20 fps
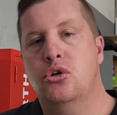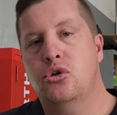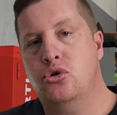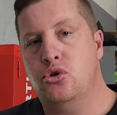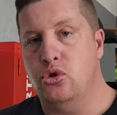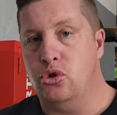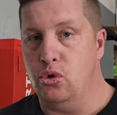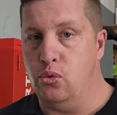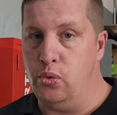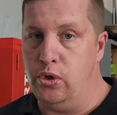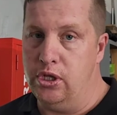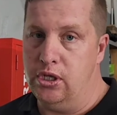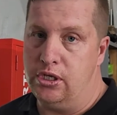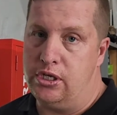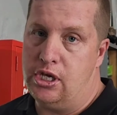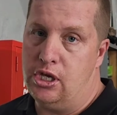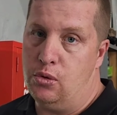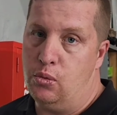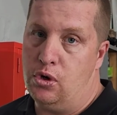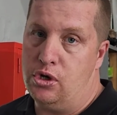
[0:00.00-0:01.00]
to the wheel
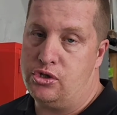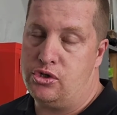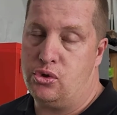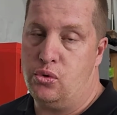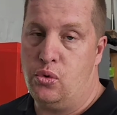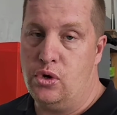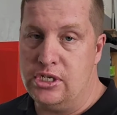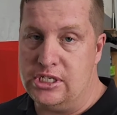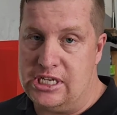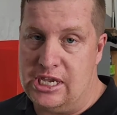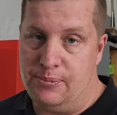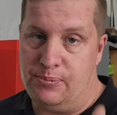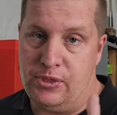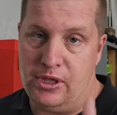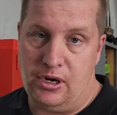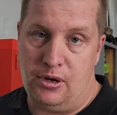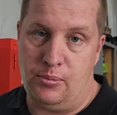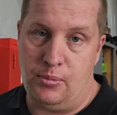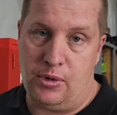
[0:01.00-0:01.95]
kilowatts. So always keep that in